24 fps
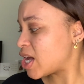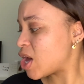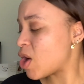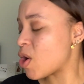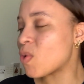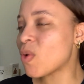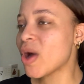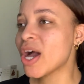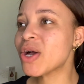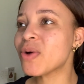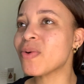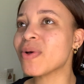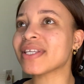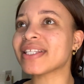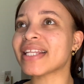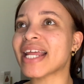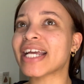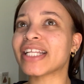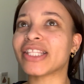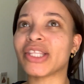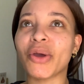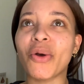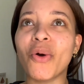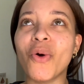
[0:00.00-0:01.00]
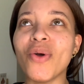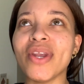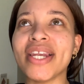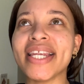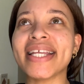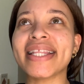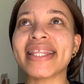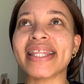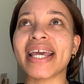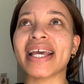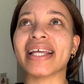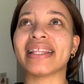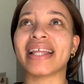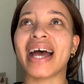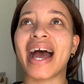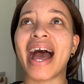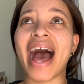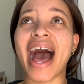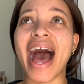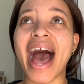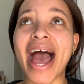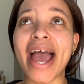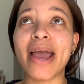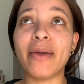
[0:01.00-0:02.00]
Work was like the only thing that
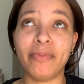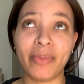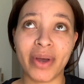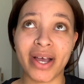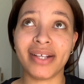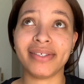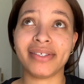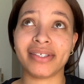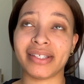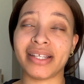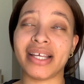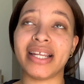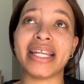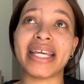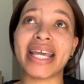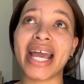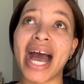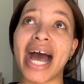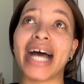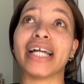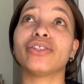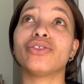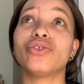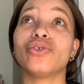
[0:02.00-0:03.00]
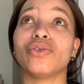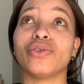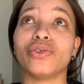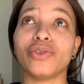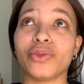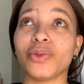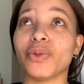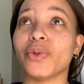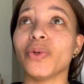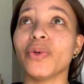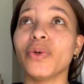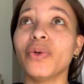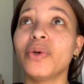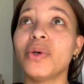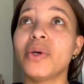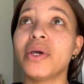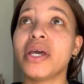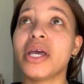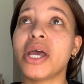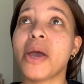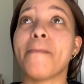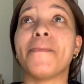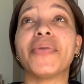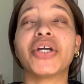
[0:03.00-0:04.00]
I personally had to do
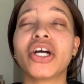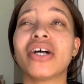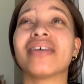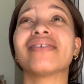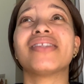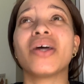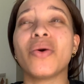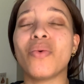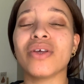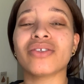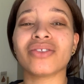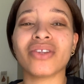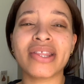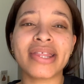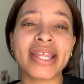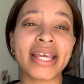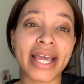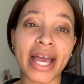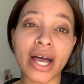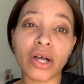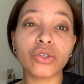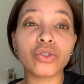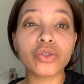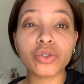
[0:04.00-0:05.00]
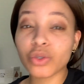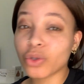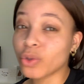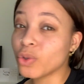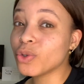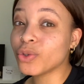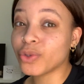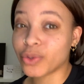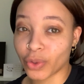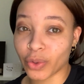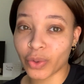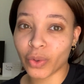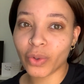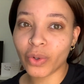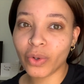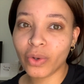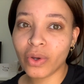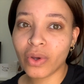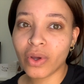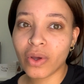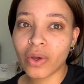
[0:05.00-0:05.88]
because there was nothing else to do.